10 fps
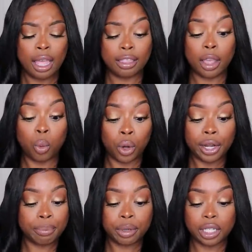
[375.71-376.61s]
They were
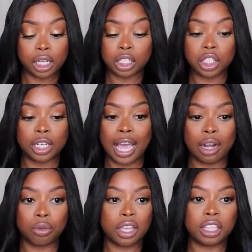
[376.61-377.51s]
in production. I
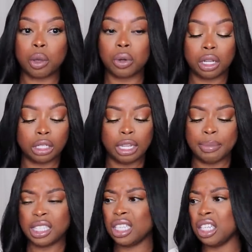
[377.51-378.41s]
don't think they were a
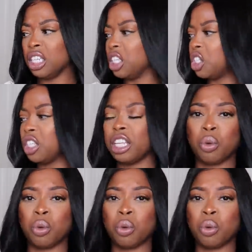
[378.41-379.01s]
limited edition.